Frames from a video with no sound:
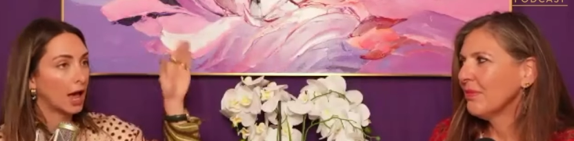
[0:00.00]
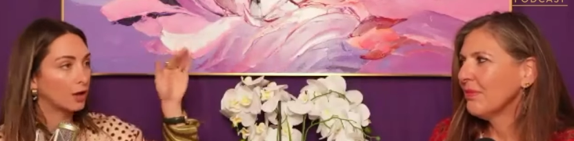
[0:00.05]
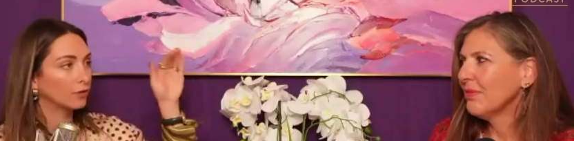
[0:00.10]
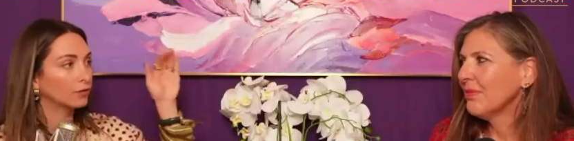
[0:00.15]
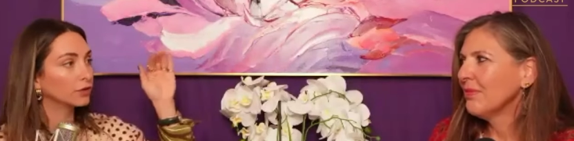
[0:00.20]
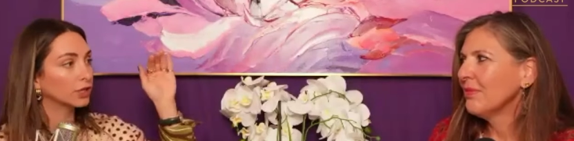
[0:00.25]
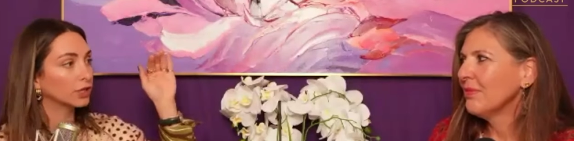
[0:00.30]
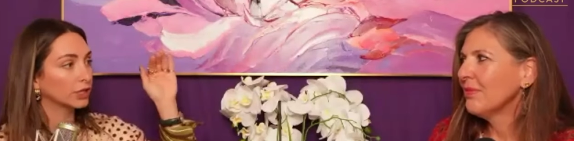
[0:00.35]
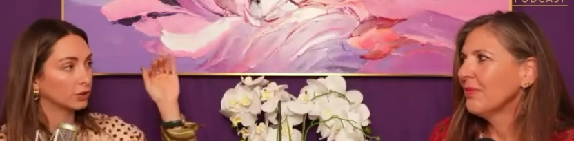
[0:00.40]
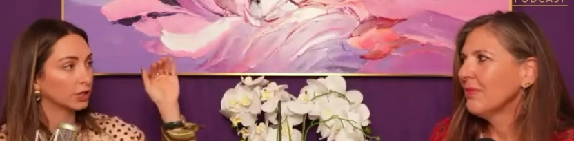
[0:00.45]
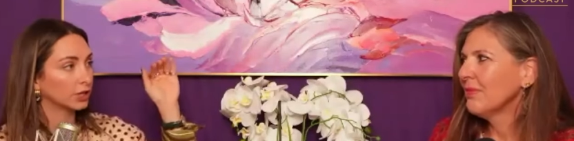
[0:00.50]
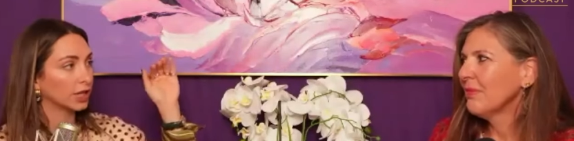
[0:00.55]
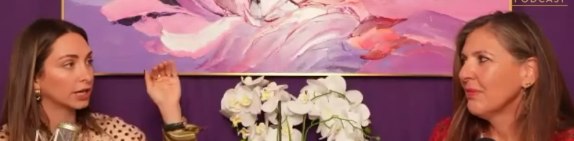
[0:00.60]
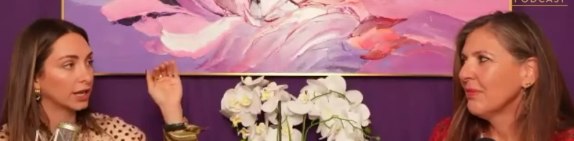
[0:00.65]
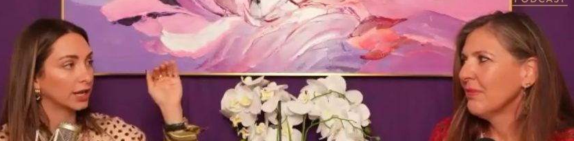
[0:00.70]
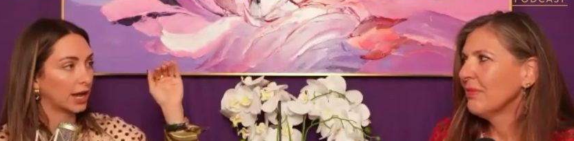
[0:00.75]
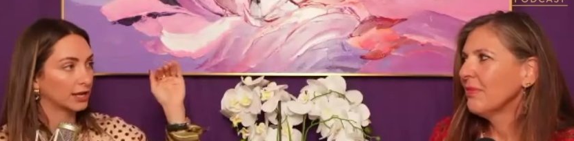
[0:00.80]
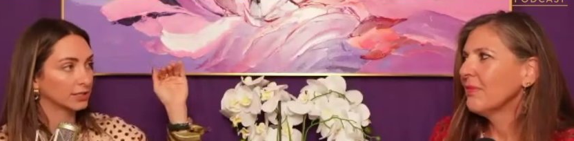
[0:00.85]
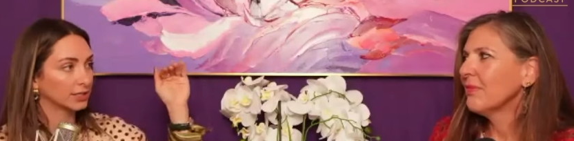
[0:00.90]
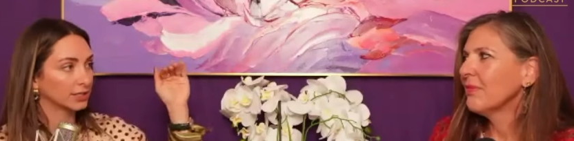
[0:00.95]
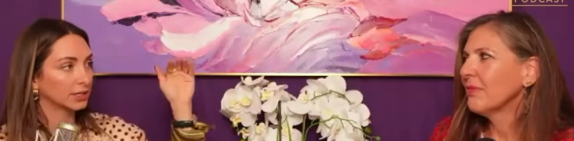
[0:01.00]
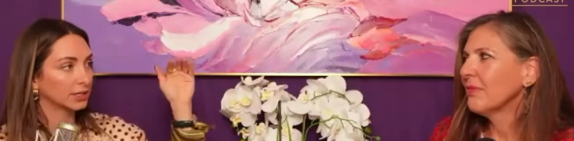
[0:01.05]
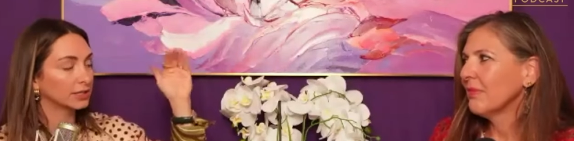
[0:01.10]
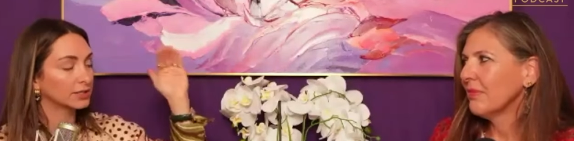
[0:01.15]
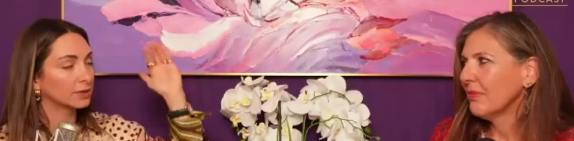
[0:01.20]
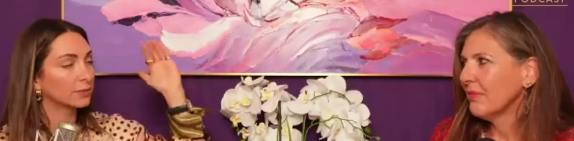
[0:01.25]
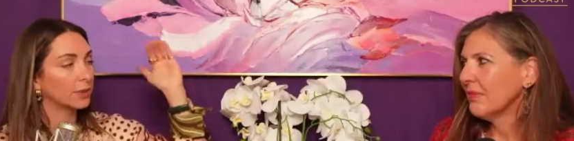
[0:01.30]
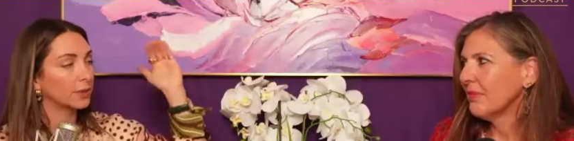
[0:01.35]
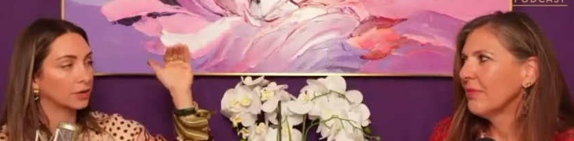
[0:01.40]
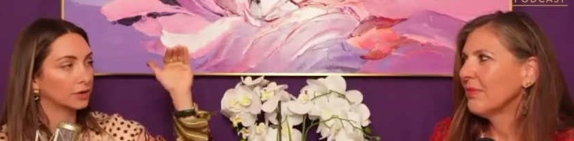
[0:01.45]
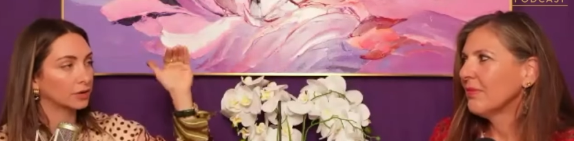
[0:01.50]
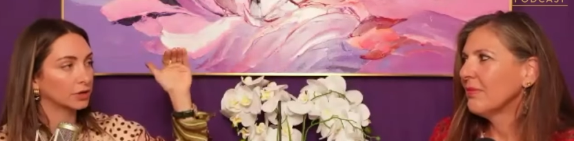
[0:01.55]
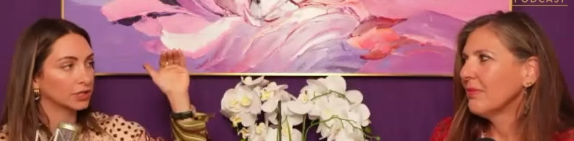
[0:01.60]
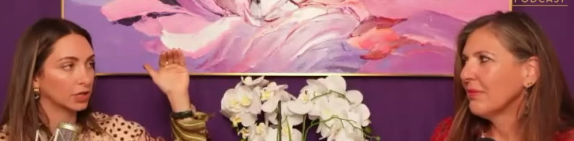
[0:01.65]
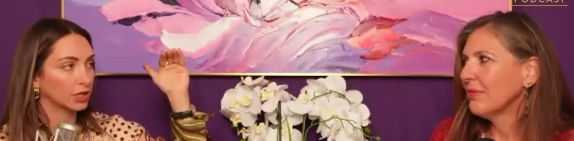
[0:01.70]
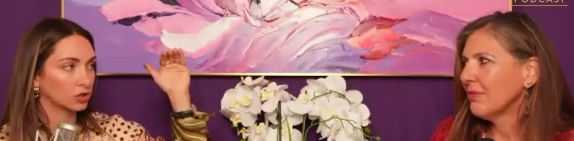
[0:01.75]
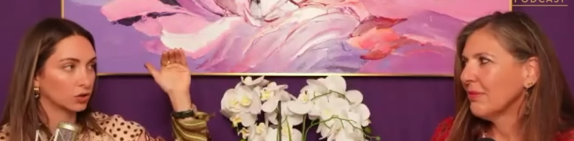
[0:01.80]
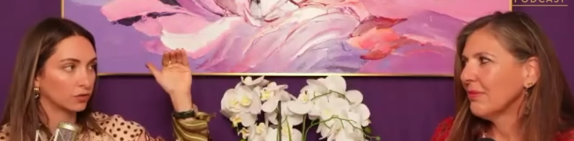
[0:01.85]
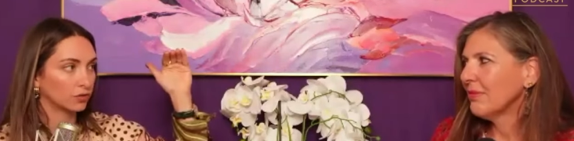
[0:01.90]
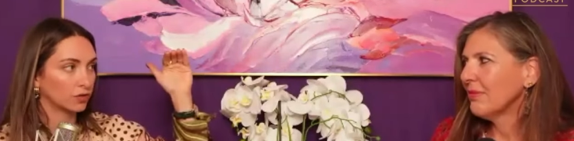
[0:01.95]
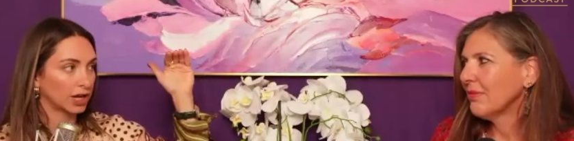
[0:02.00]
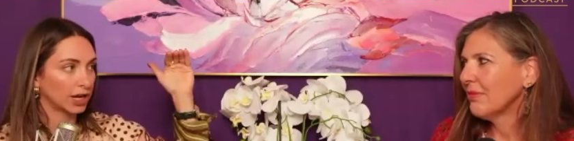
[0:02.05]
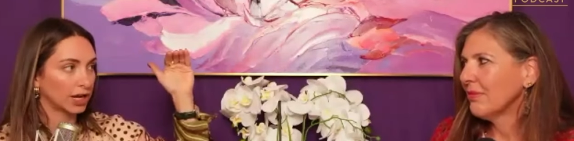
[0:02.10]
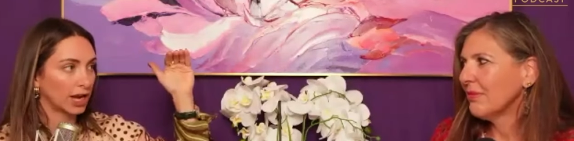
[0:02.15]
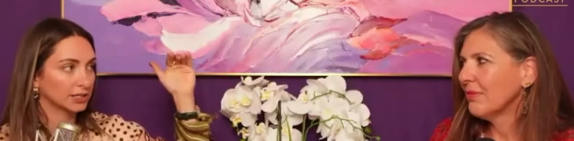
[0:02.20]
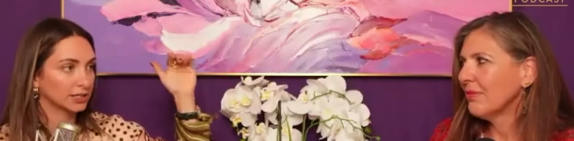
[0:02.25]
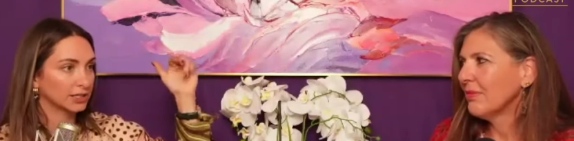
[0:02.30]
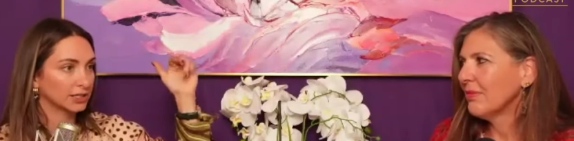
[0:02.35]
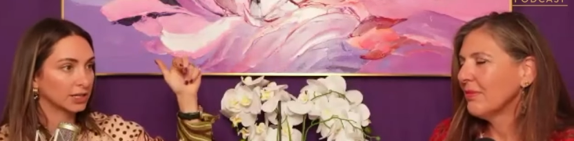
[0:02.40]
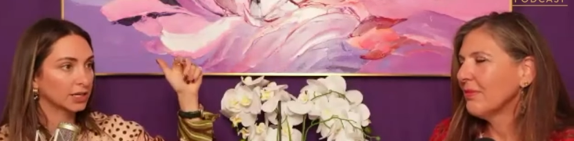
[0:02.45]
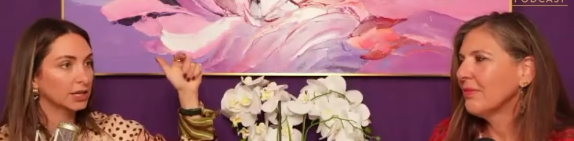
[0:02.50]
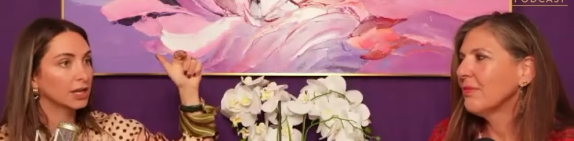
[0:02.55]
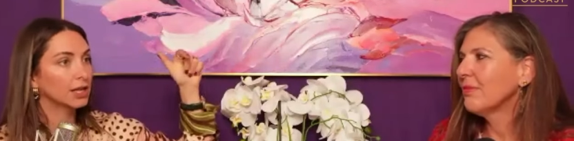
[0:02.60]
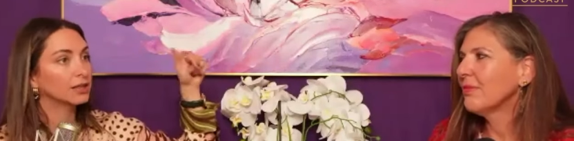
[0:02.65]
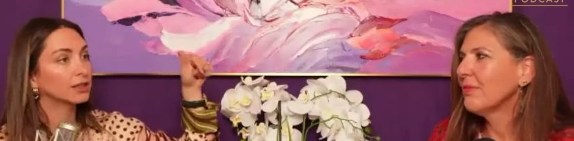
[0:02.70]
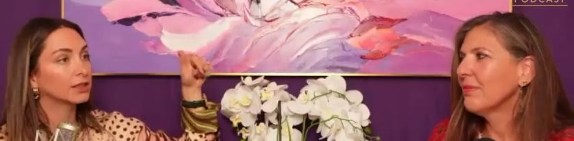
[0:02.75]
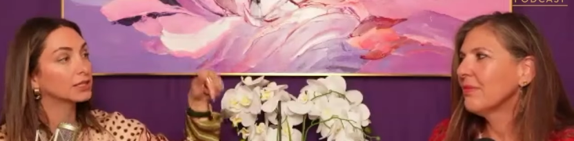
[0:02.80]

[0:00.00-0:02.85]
Speaker 1: Alpha-linolenic acid is a mother essential fatty acid.